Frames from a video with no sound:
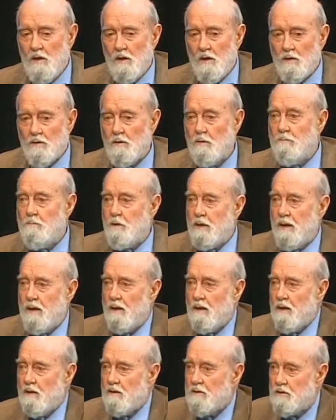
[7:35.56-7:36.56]
to
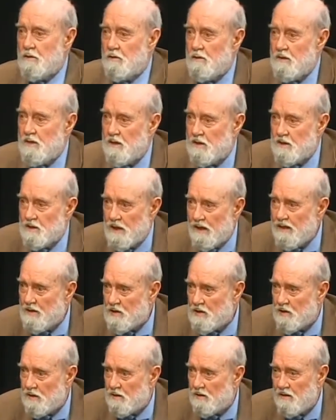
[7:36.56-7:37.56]
bring to the
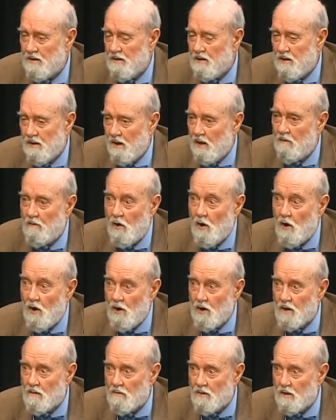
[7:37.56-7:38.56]
attention of
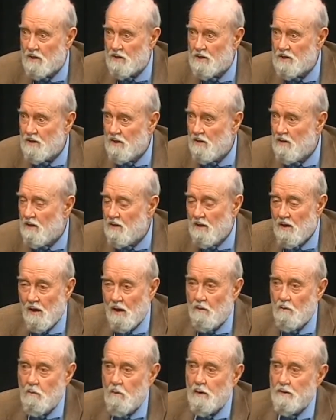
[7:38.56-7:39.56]
all of us of
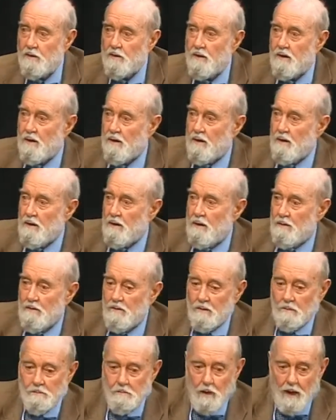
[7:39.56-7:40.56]
what the
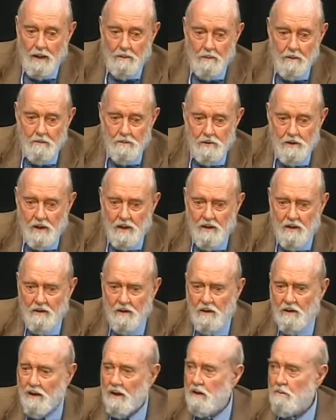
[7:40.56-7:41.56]
problems
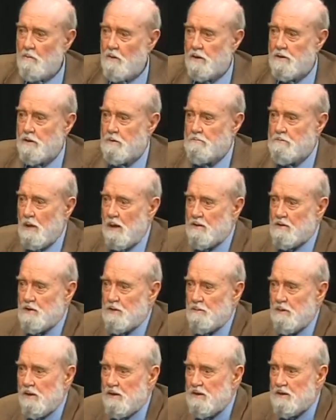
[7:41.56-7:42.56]
are and what the
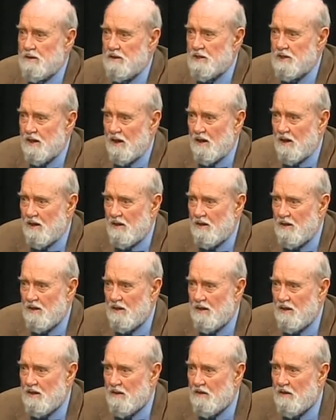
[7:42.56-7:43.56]
possibilities are,
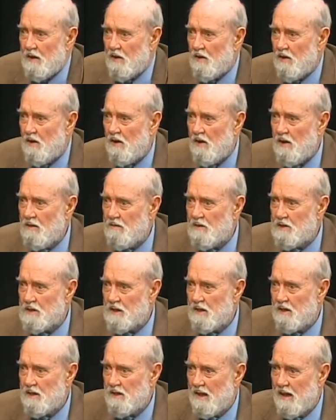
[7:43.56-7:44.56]
that all of us
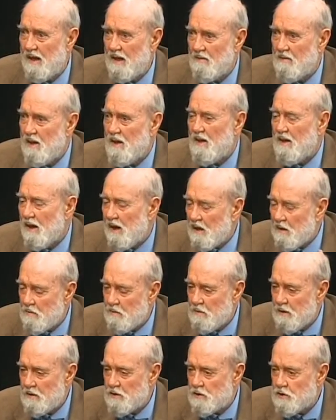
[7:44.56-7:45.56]
can have a
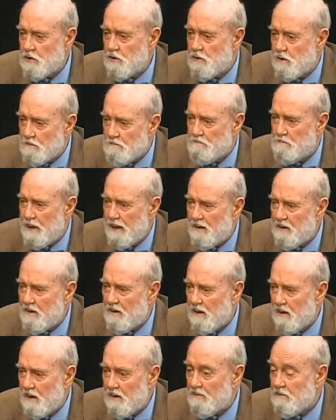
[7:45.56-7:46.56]
richer, better
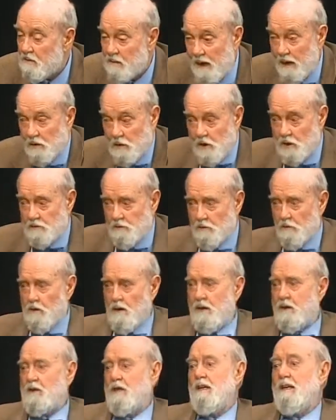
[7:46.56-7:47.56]
life, not just for
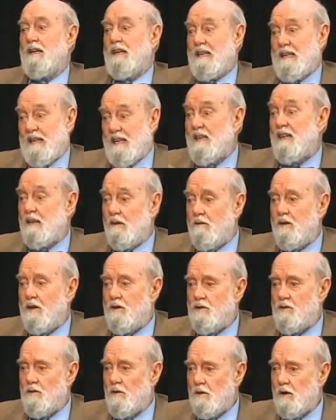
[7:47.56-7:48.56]
us
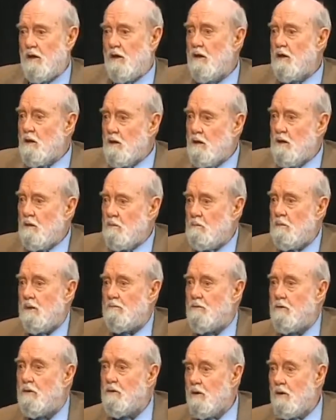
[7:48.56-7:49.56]
individually, but
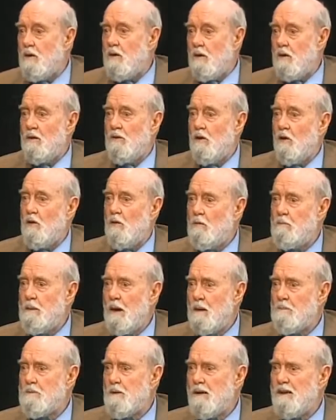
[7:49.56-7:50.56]
for the whole
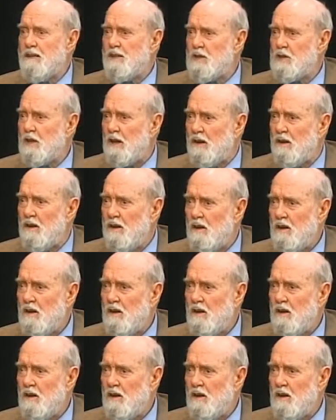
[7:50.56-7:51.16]
population.